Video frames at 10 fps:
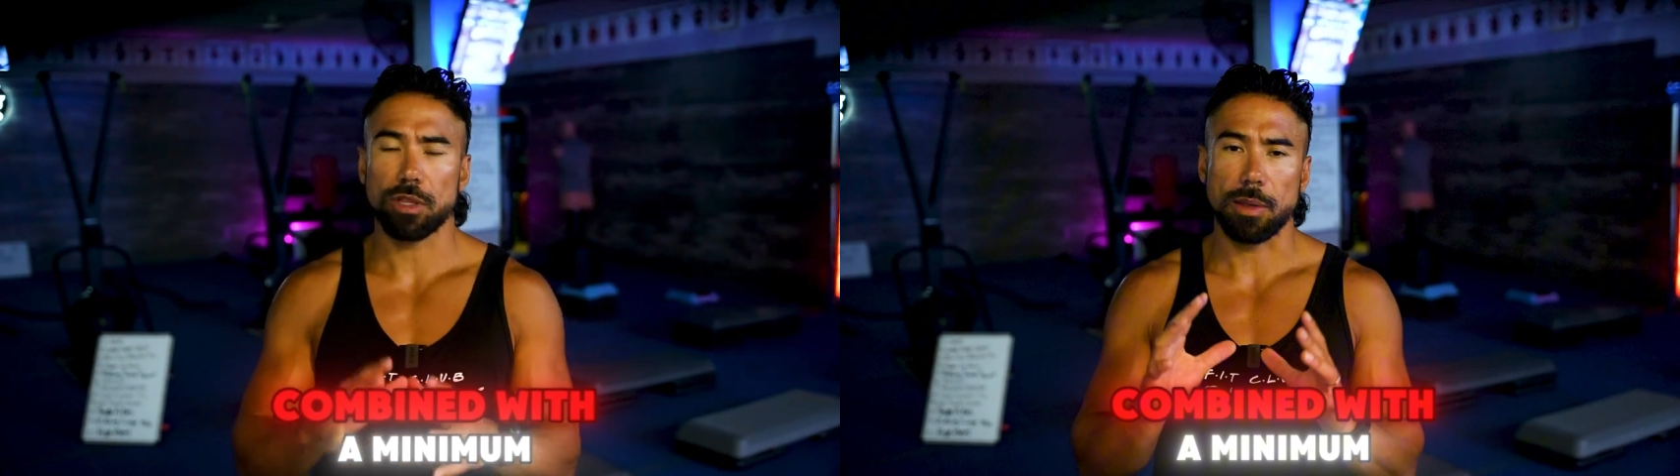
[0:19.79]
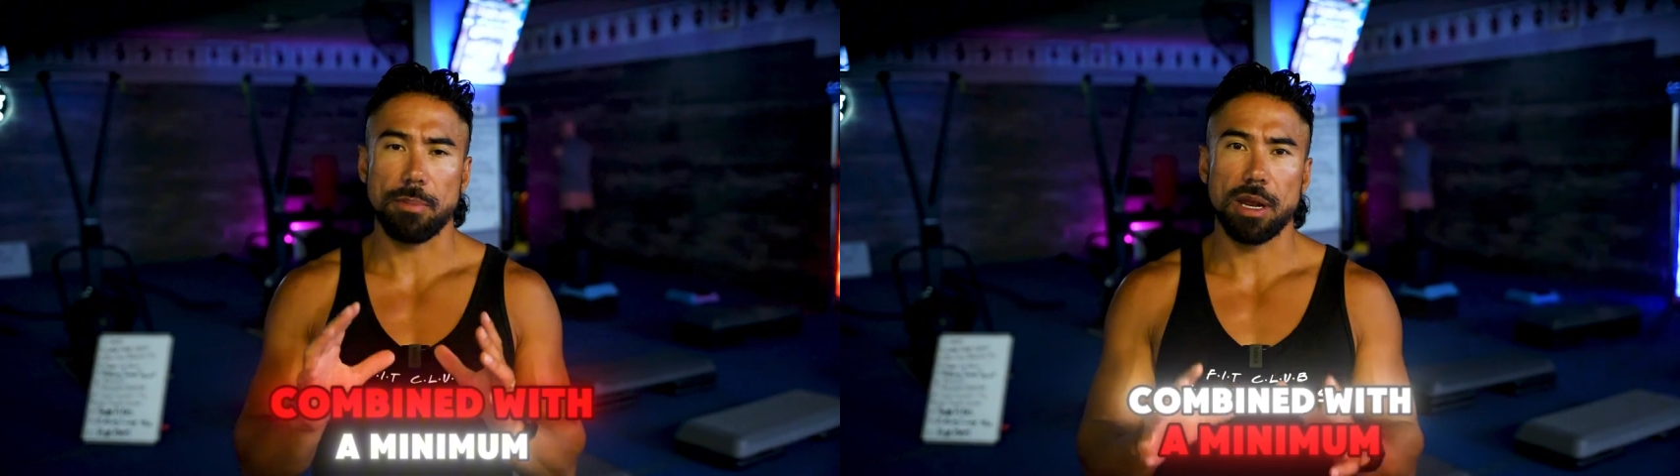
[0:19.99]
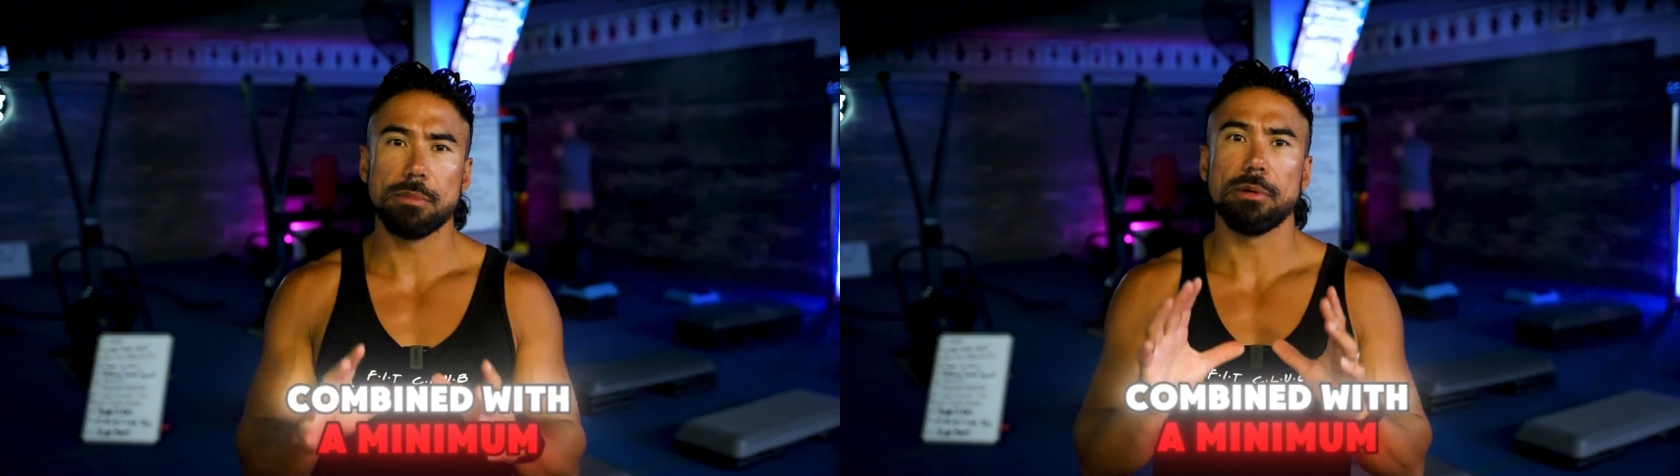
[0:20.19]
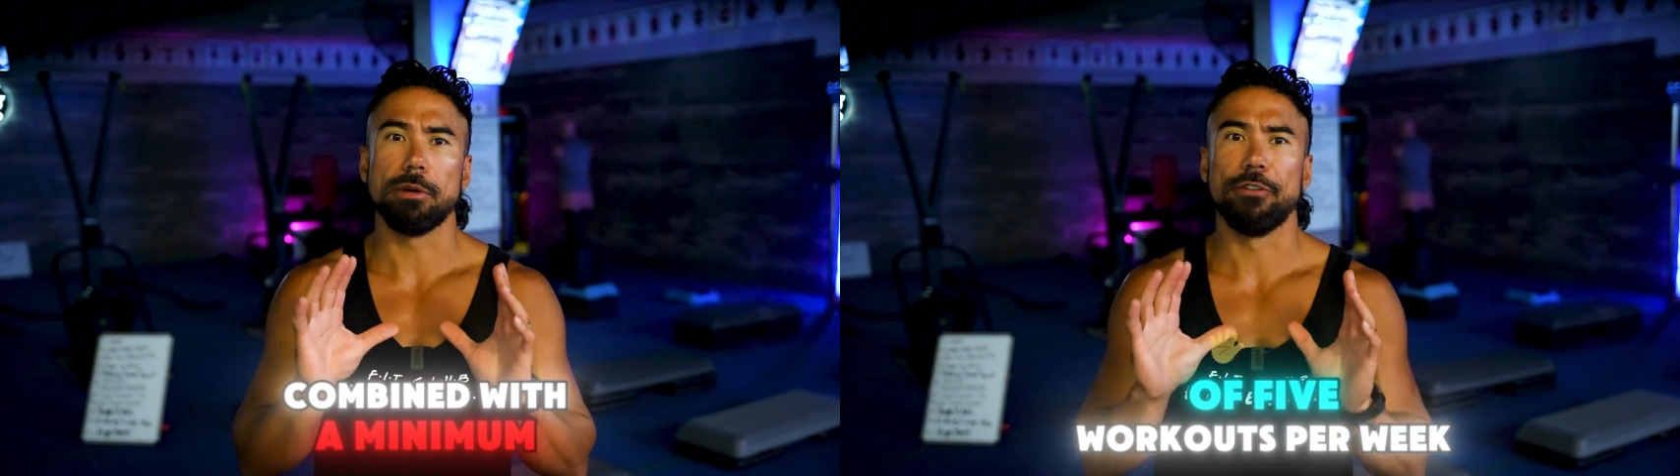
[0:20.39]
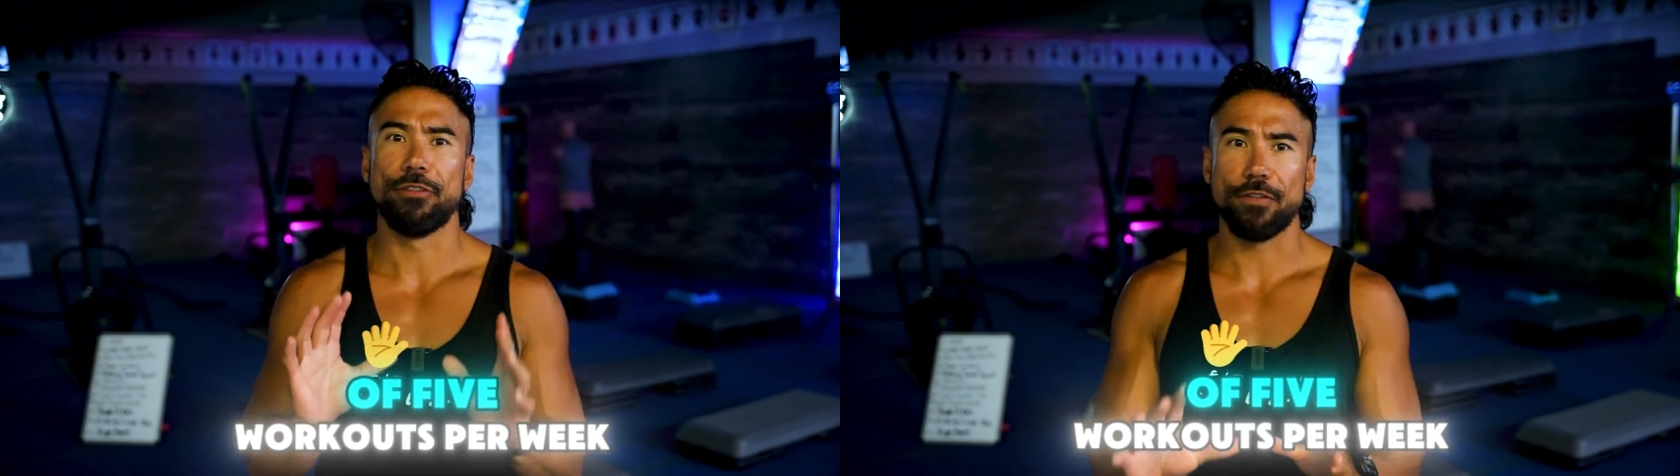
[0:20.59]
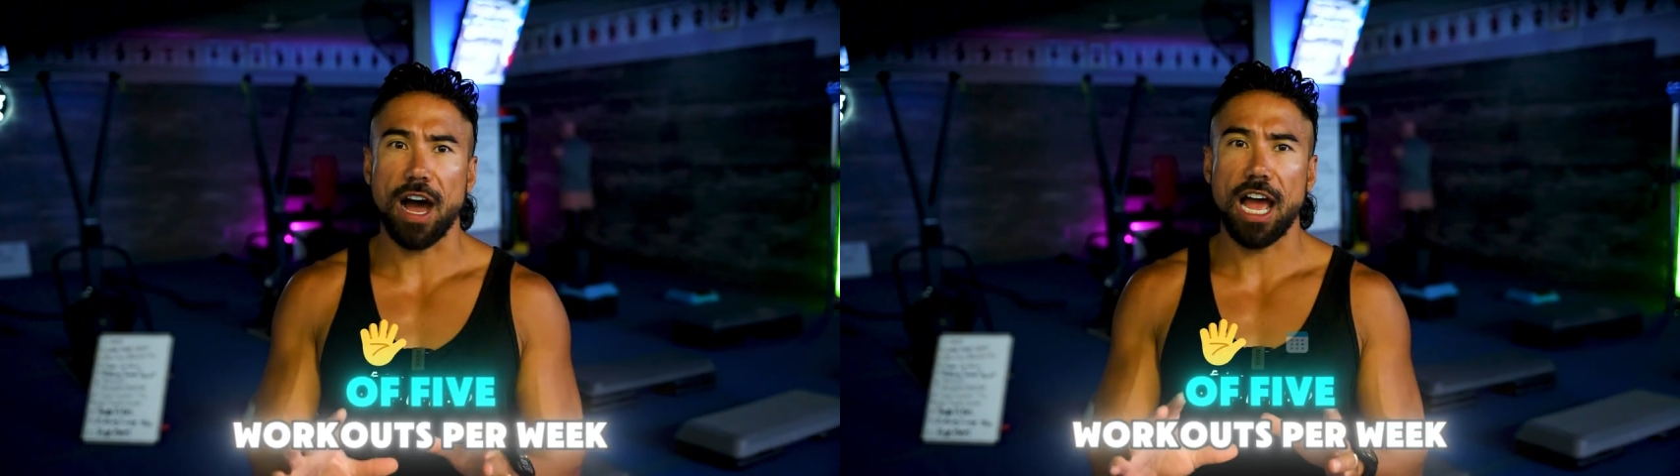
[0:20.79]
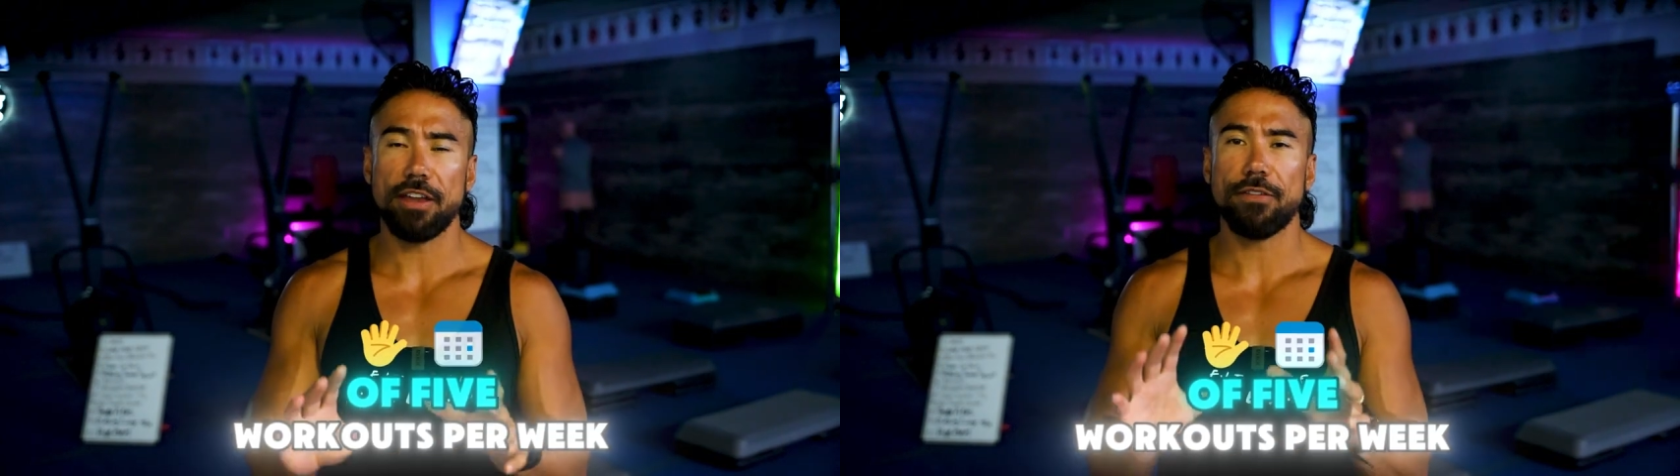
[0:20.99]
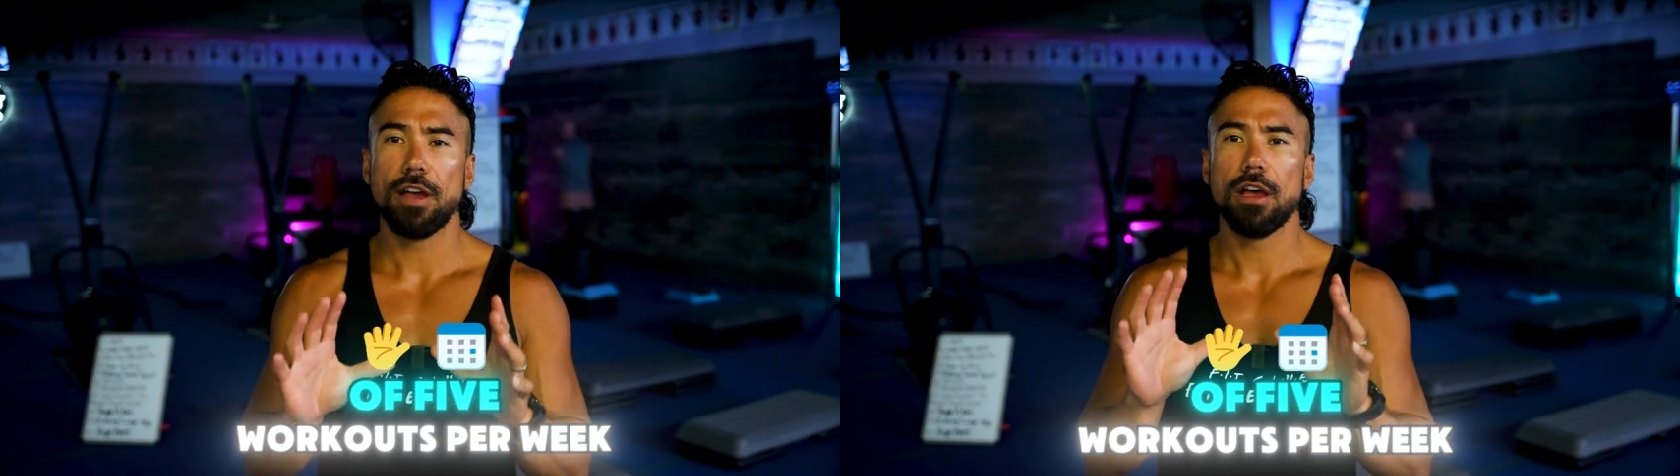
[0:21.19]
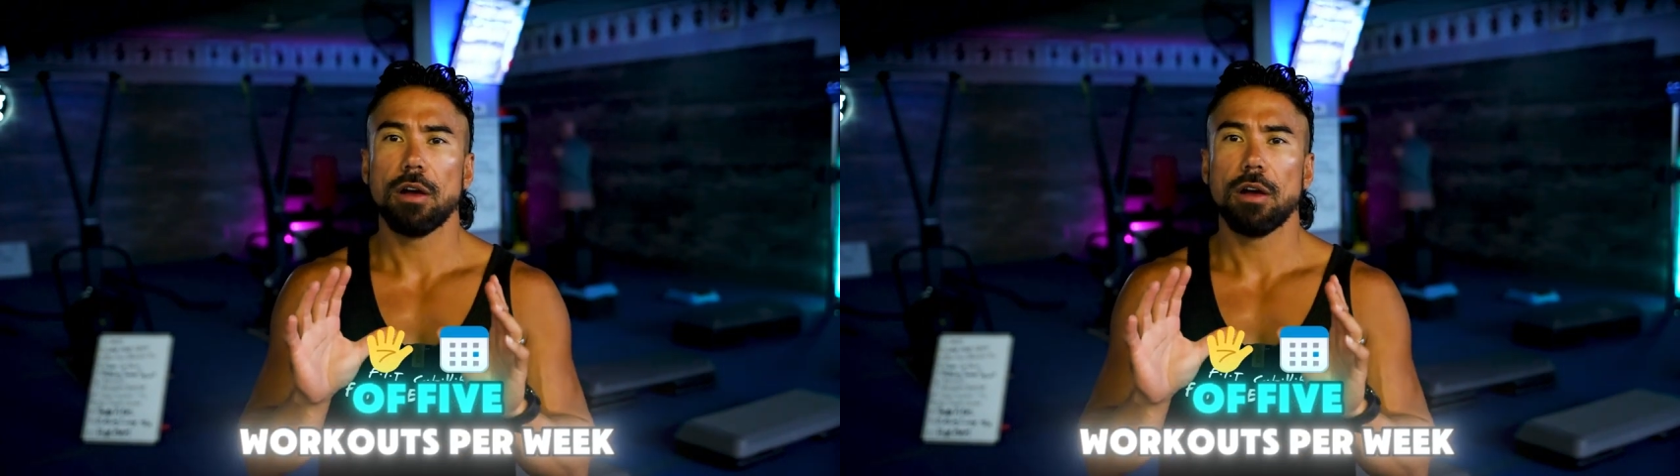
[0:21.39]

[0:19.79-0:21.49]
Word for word: with a minimum of five